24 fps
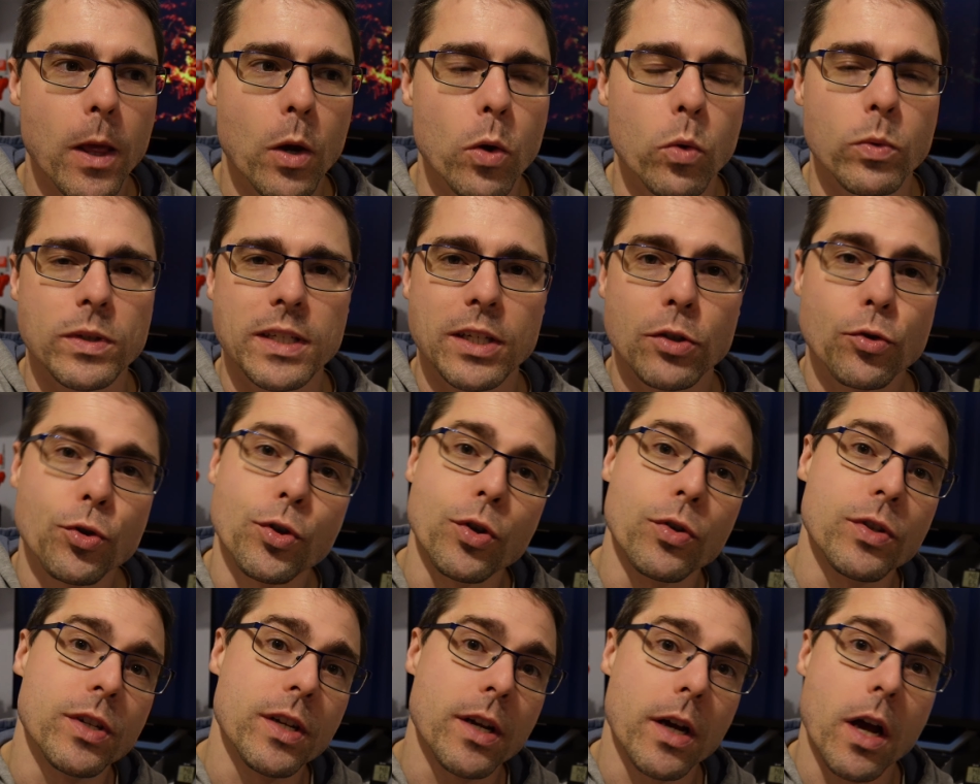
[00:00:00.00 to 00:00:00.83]
Who was
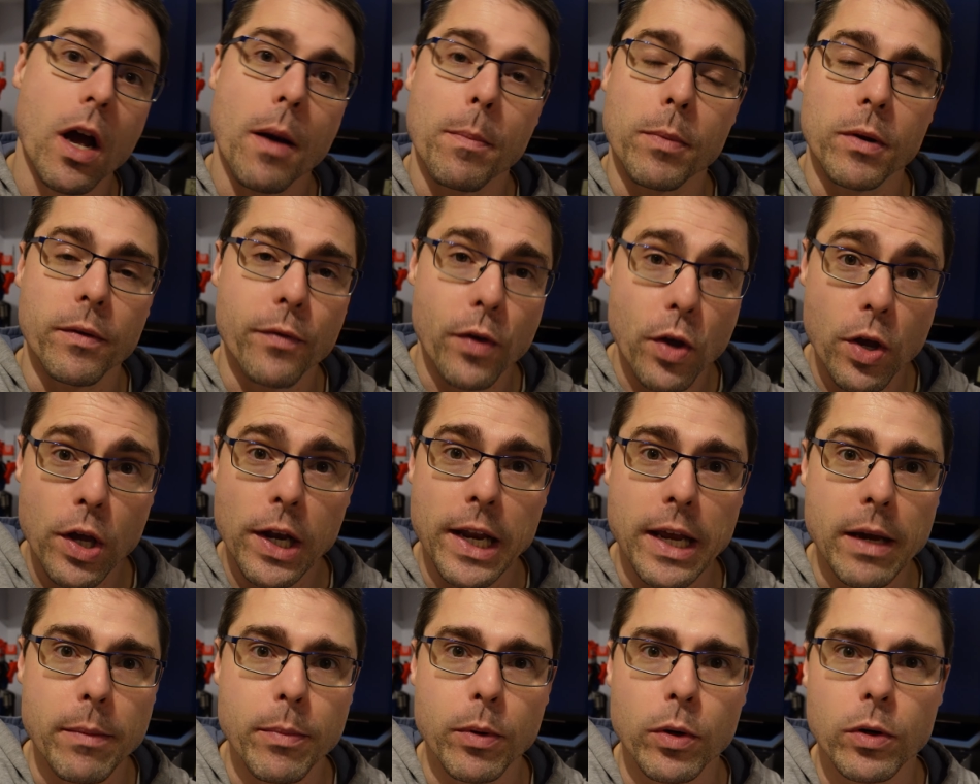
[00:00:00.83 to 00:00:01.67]
introduced in a couple of
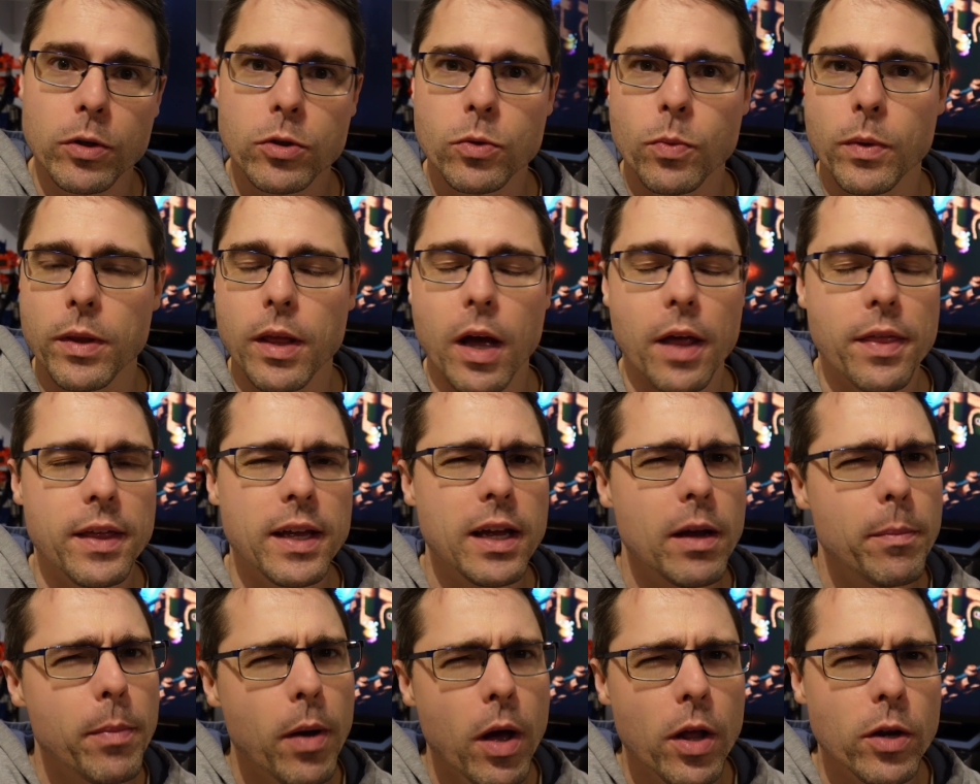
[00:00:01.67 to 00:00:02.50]
earlier books with, I
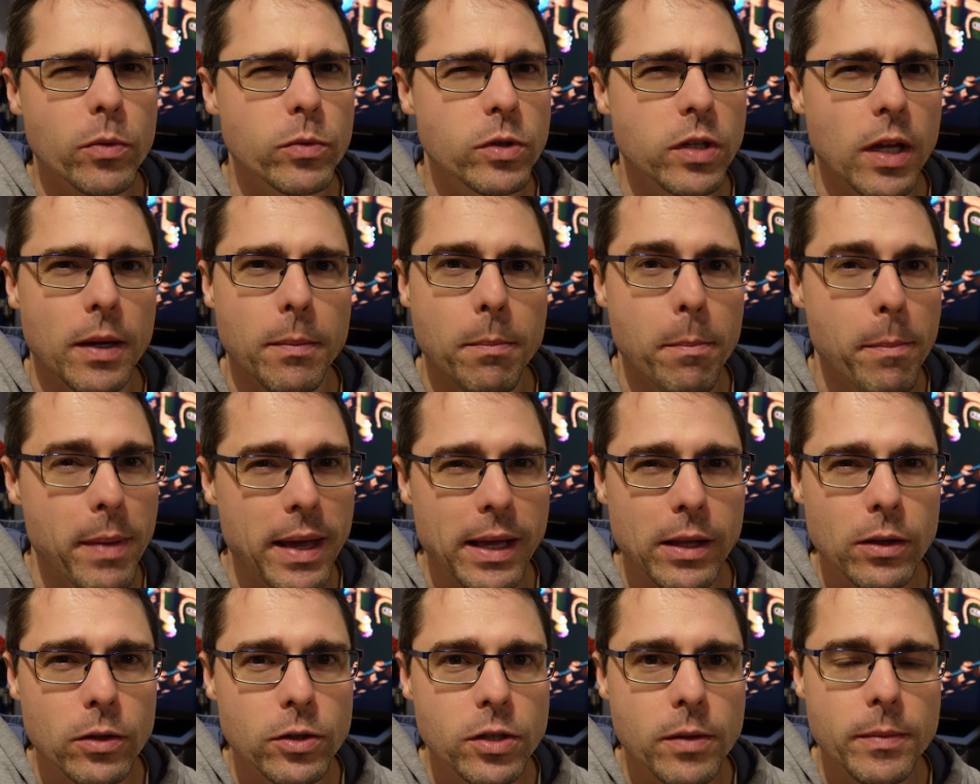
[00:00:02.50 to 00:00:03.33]
think her partner was like
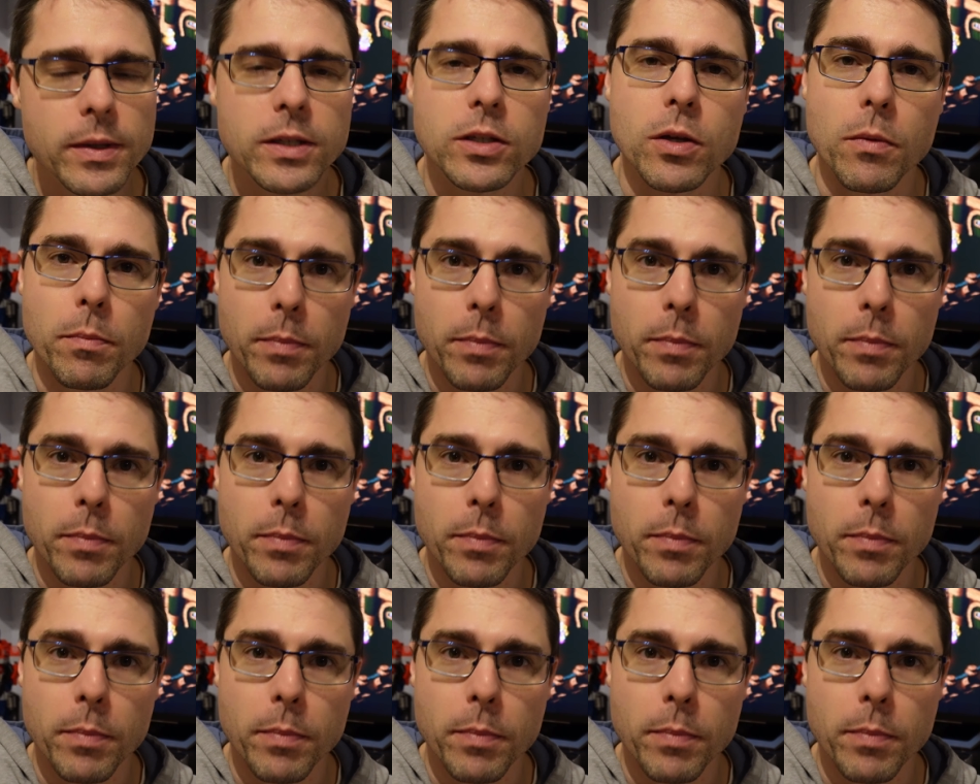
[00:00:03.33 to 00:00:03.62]
Bill or something.